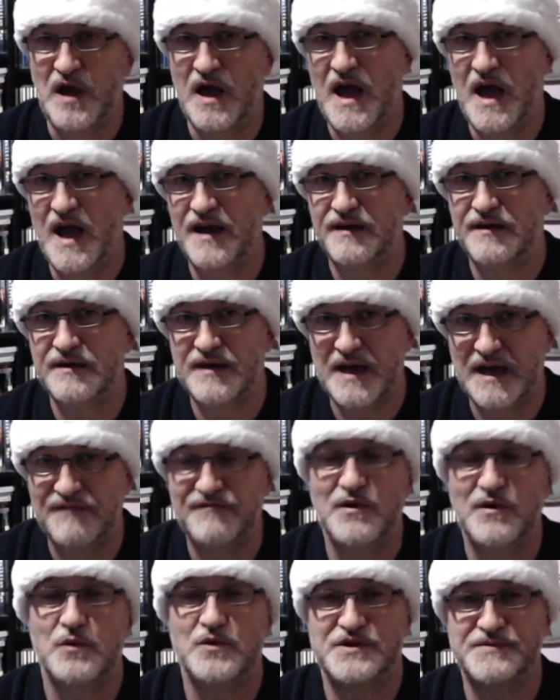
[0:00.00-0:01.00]
And
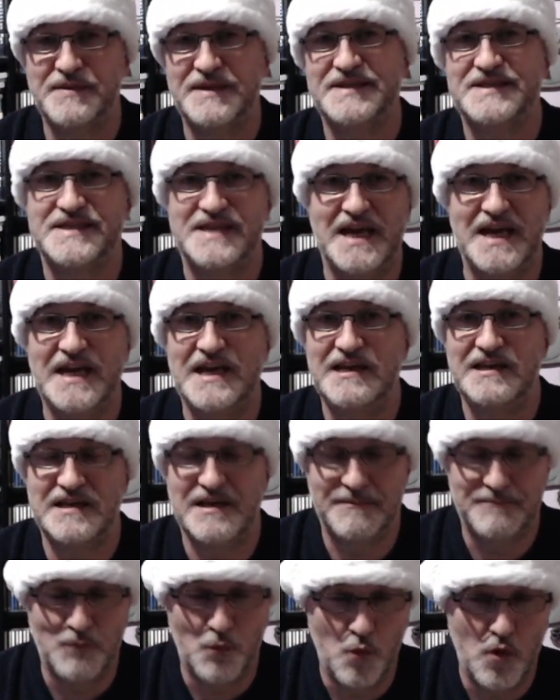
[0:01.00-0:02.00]
I've always maintained
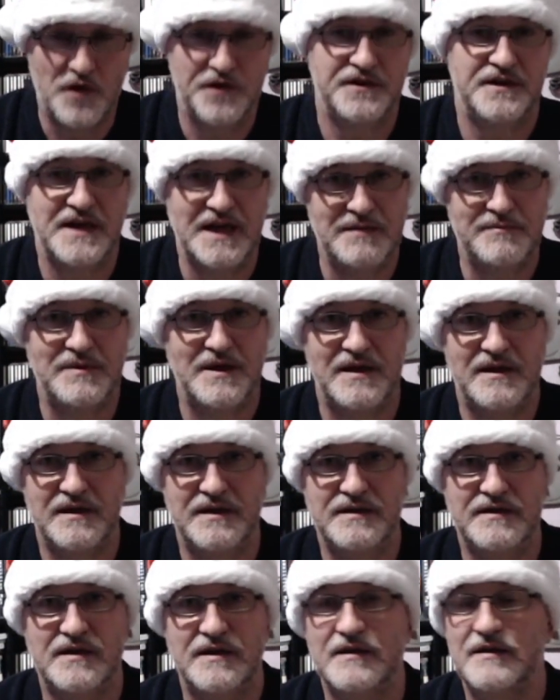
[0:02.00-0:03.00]
I'm 1 day
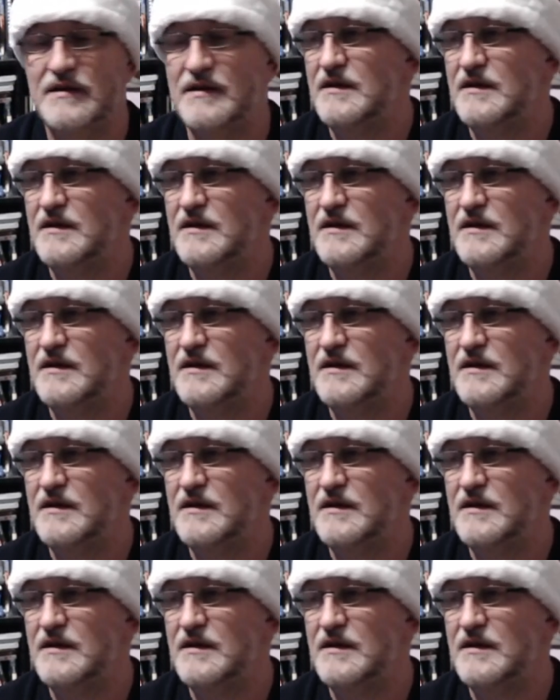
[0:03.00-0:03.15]
behind her.